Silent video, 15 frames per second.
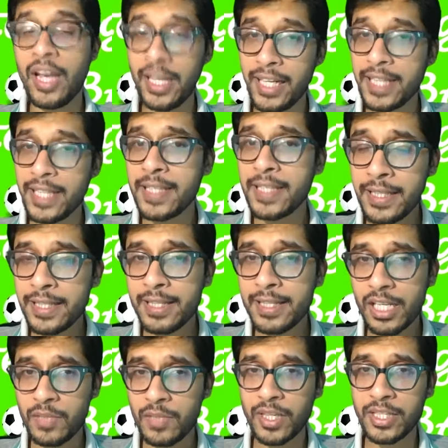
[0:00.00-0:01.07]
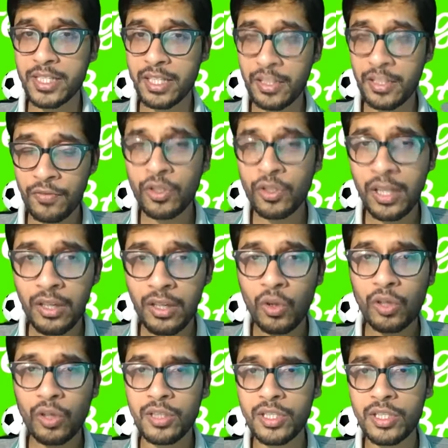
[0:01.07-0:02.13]
And I said this last week. I said if United go
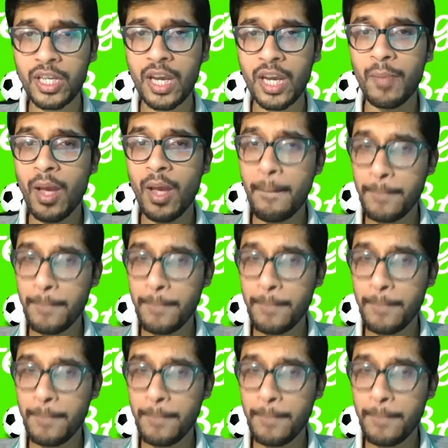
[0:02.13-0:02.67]
into this game